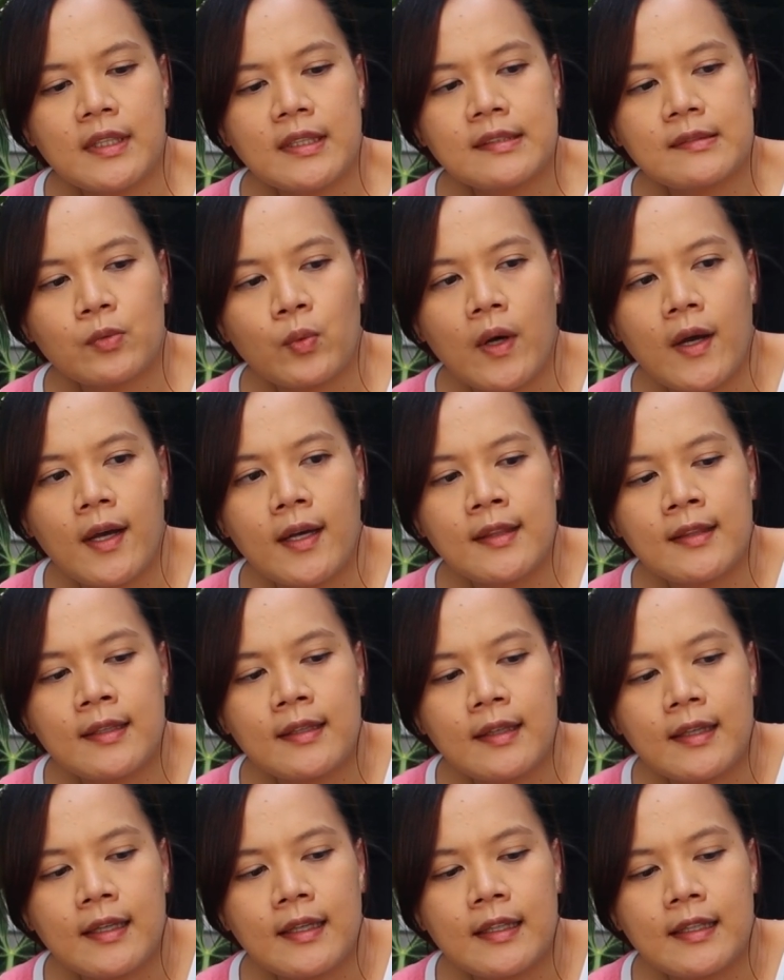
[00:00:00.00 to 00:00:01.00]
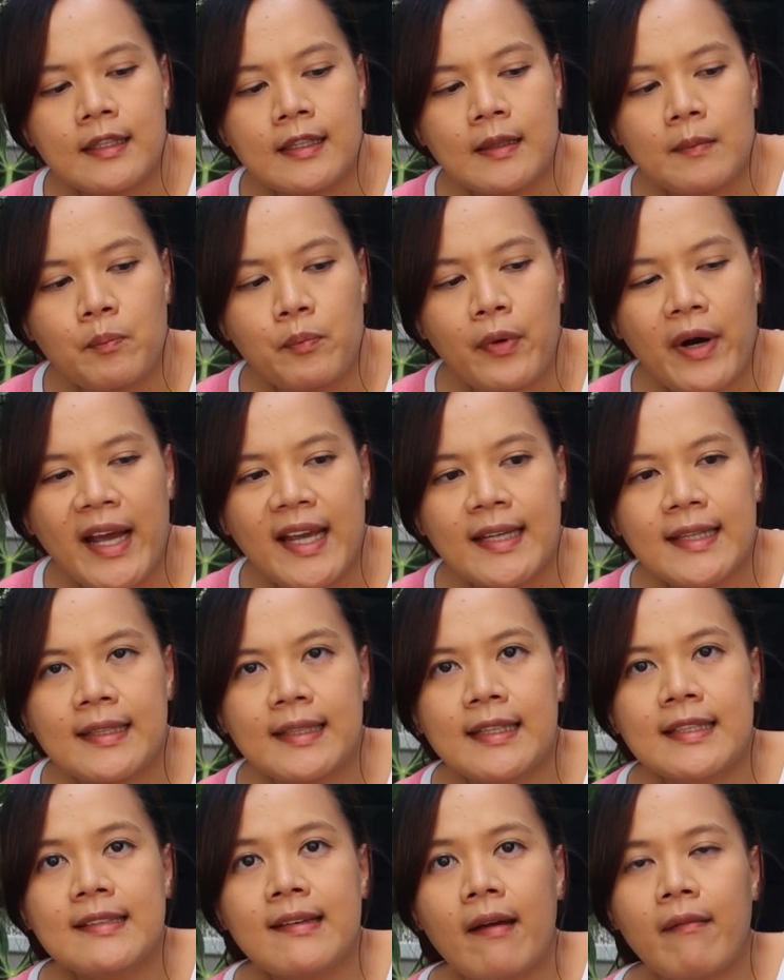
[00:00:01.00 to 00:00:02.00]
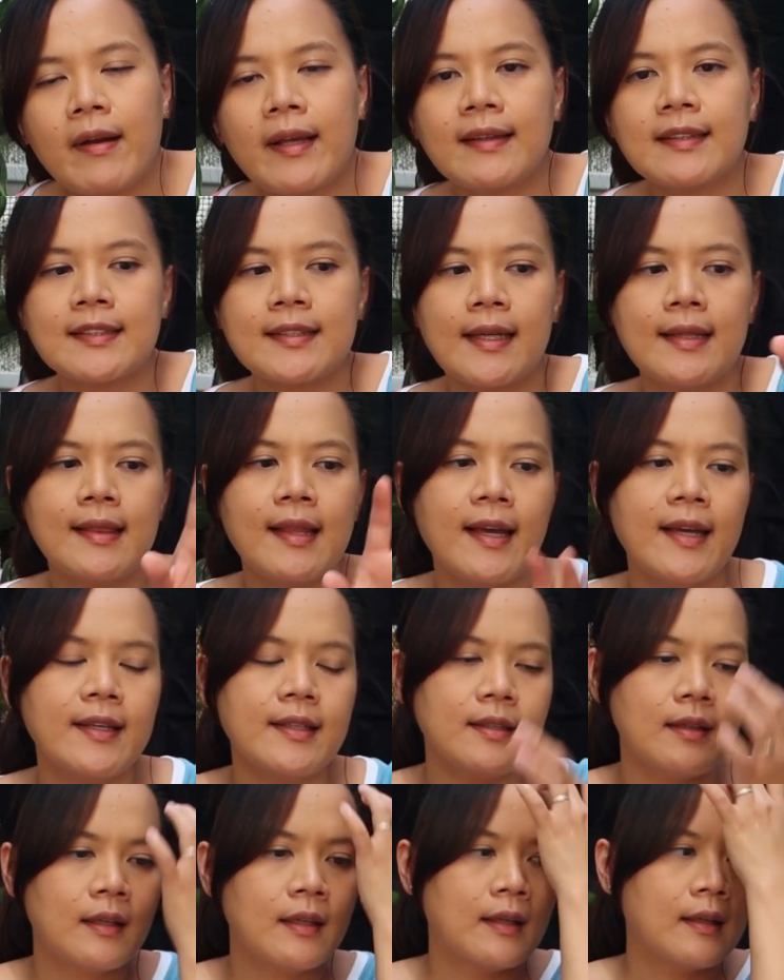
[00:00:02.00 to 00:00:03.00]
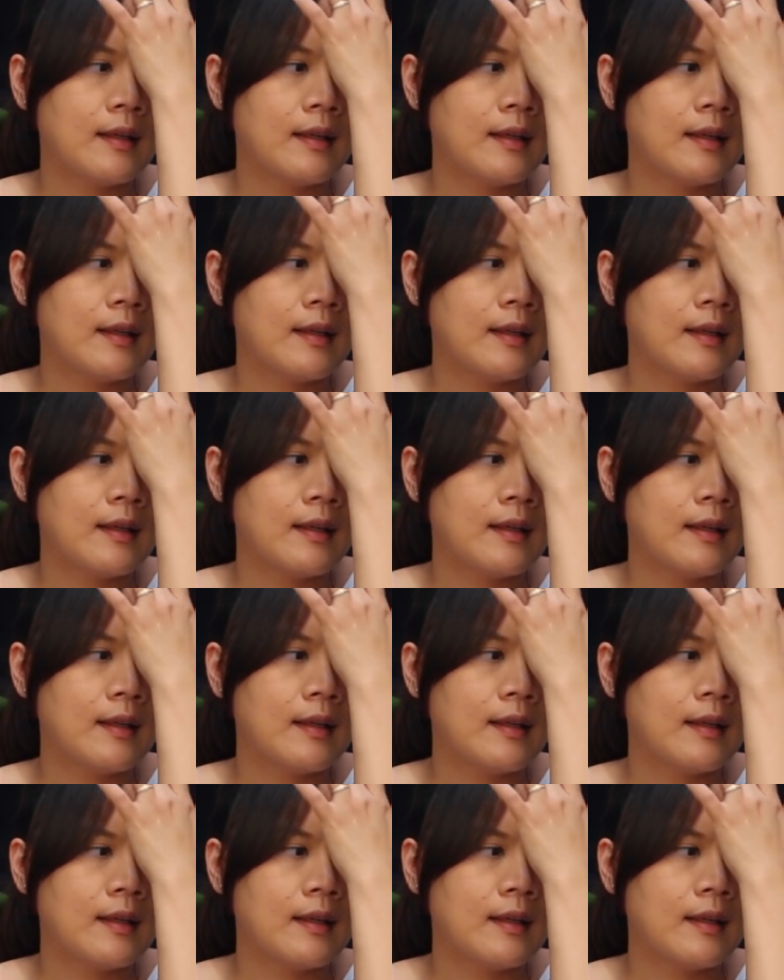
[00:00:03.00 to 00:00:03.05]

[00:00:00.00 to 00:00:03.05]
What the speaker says: this one in bright indirect sunlight.